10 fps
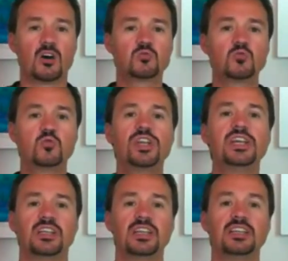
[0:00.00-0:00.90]

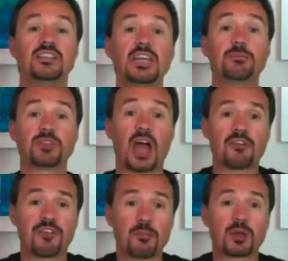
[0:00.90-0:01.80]
really deep
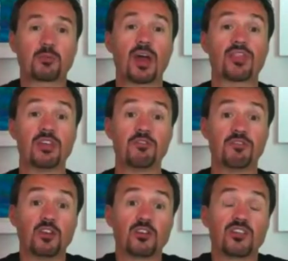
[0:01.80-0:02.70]
diaphragmatic breath and
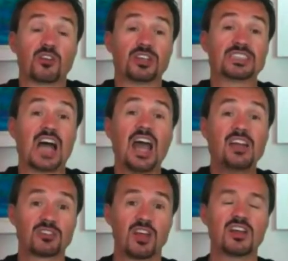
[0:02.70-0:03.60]
fills their
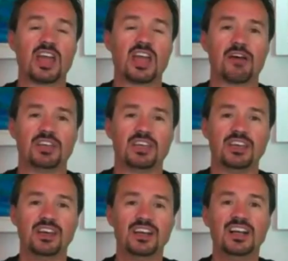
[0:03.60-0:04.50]
entire lung cavity,
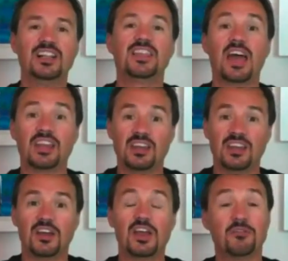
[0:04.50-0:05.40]

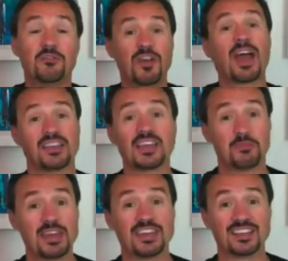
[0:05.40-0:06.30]
then, in fact, it can
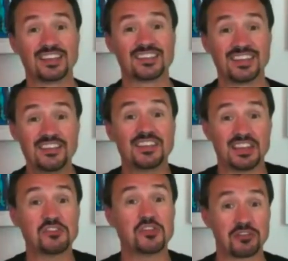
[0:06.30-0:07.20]
make you a little dizzy
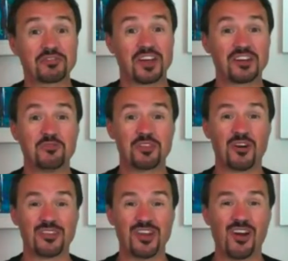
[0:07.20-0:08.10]
as you get flooded with
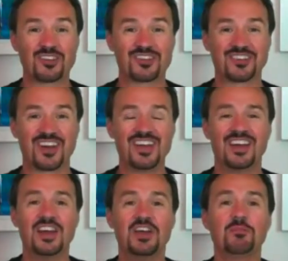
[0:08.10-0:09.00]
all the oxygen, right?
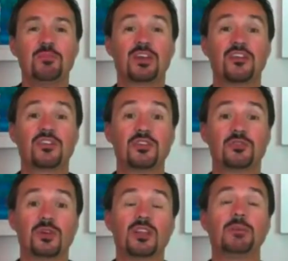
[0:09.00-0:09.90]
Because you've
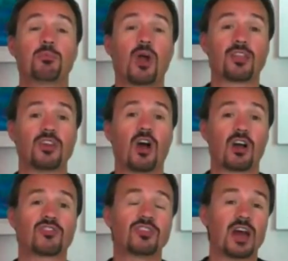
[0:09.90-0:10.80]
really brought the
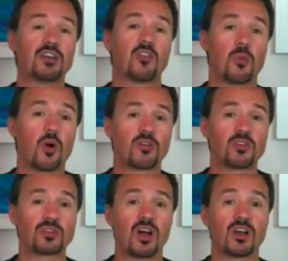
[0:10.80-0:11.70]
oxygen down into the part
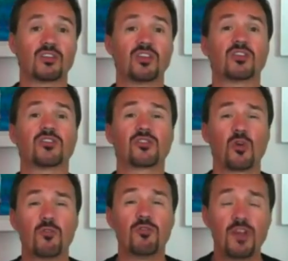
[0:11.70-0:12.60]
of your lungs that are
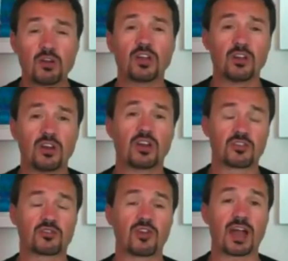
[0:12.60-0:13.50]
so very good at
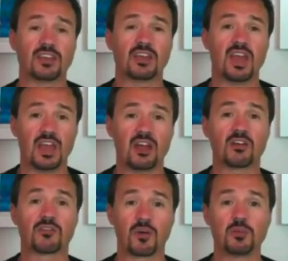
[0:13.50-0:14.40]
extracting
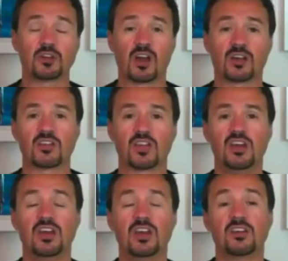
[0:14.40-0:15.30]
air from your lungs.
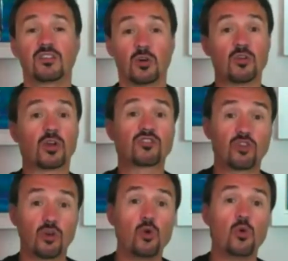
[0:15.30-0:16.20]
So there are
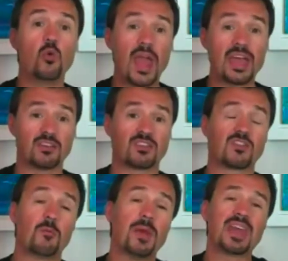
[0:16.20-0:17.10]
two ways
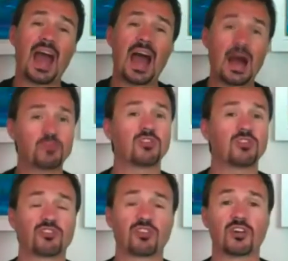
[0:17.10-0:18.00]
to make absolutely
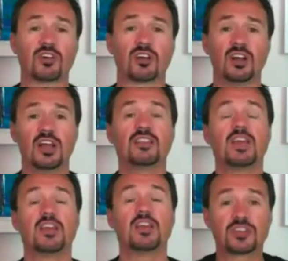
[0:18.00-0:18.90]
sure that
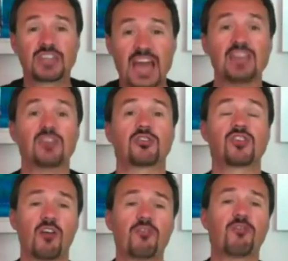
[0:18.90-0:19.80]
you're getting
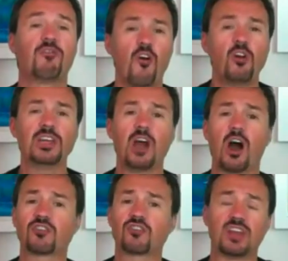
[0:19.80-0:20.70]
yourself fully
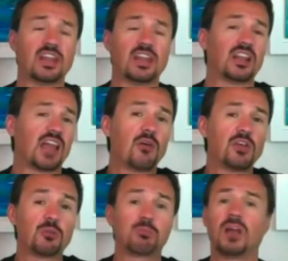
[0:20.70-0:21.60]
oxygenated and allowing
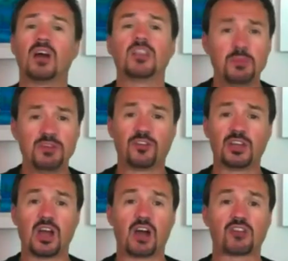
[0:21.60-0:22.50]
your blood to be fully
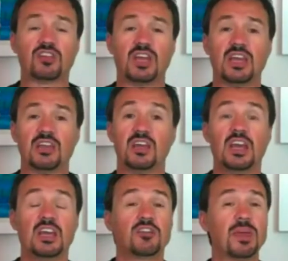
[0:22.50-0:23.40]
oxygenated
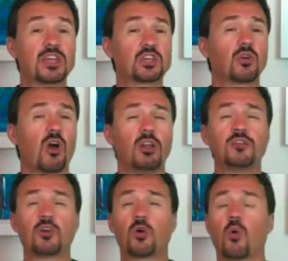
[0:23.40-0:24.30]
to make sure all of
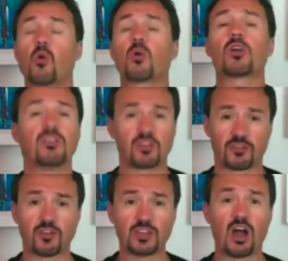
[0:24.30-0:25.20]
your organs are
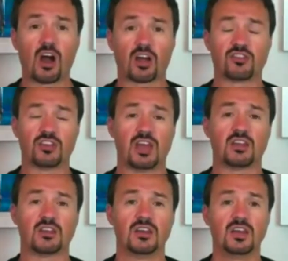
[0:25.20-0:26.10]
fully oxygenated.
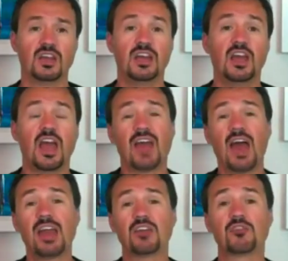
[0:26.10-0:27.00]
And that
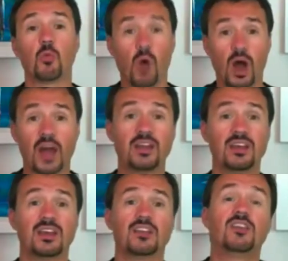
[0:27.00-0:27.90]
is, one,
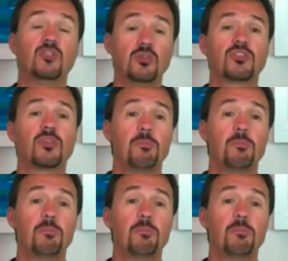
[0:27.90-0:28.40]
to do some